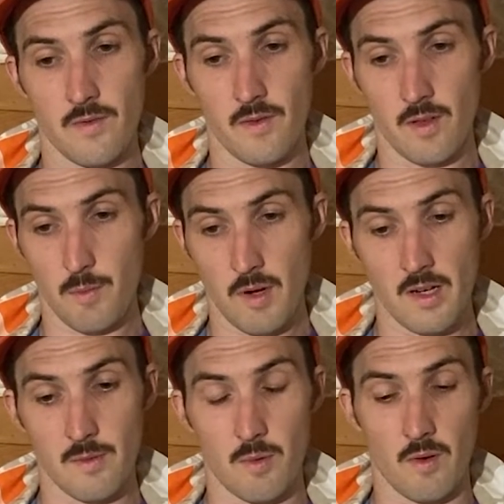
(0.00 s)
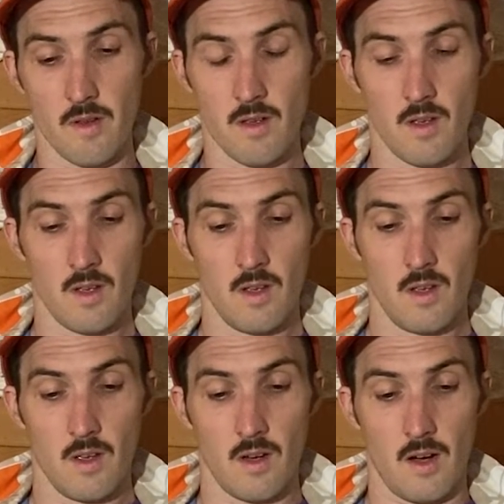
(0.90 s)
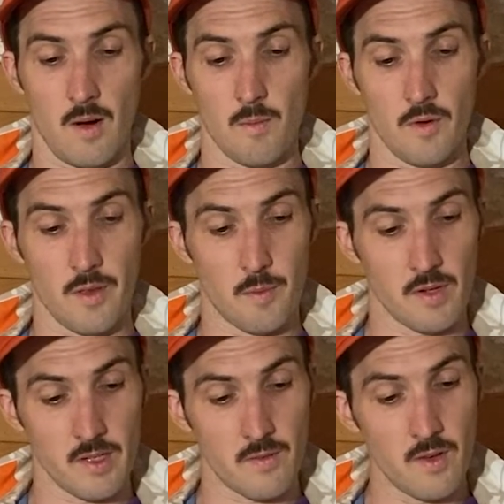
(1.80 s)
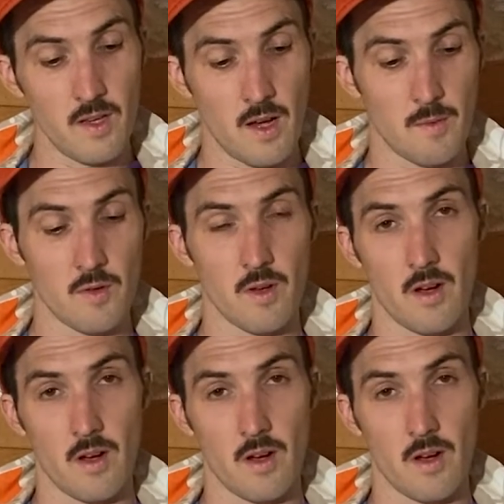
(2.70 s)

for the price point. With the Prius V, I'm doing